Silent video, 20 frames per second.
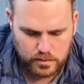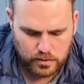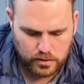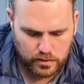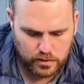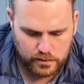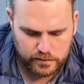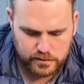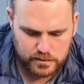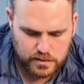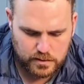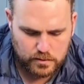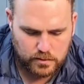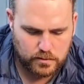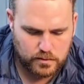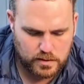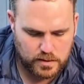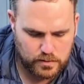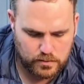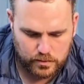after all
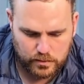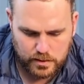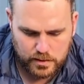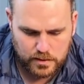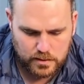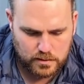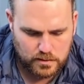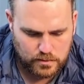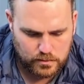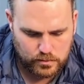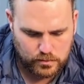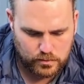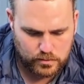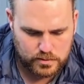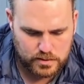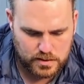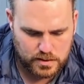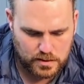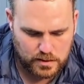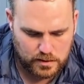that work in the
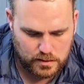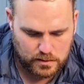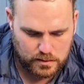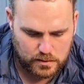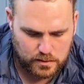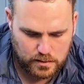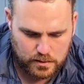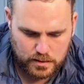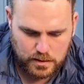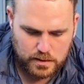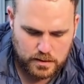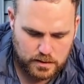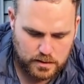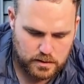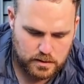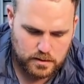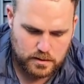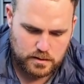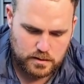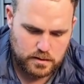water, then
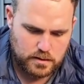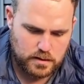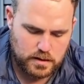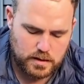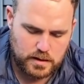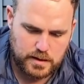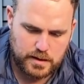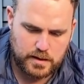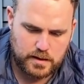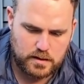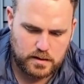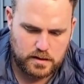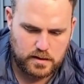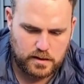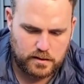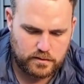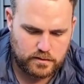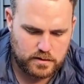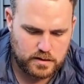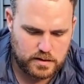the leather
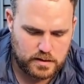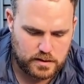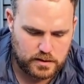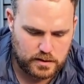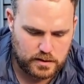definitely